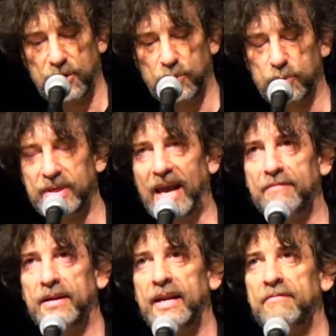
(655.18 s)
called
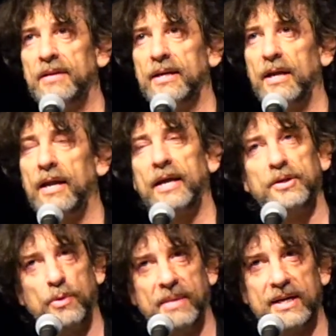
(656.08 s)
Evelyn. And I
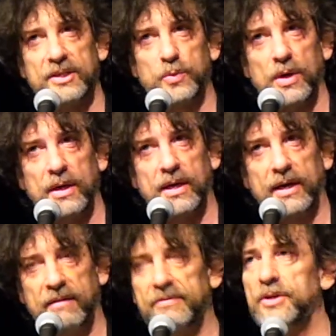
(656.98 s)
knew Amanda's work.
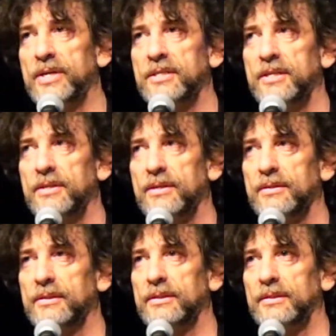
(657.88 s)
I'd loved the Dresden
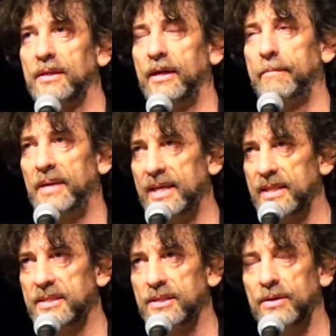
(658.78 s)
Dolls. I
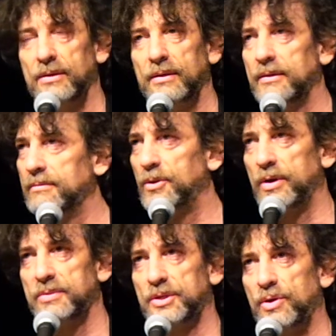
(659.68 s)
played this song and
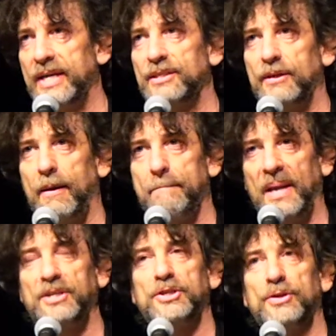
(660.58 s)
thought it was great. I
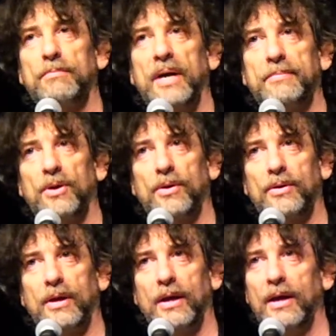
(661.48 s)
mentioned on my
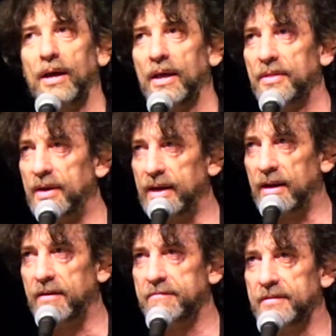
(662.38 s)
blog that I'd
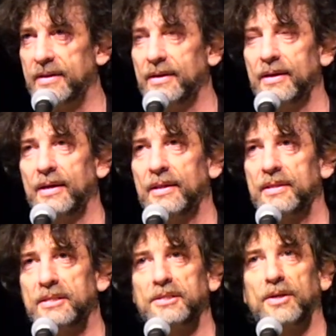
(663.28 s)
loved
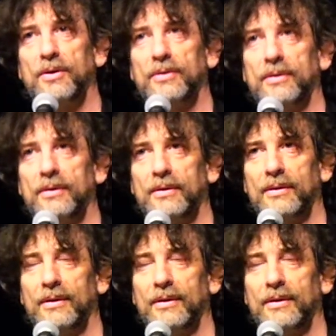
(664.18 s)
this song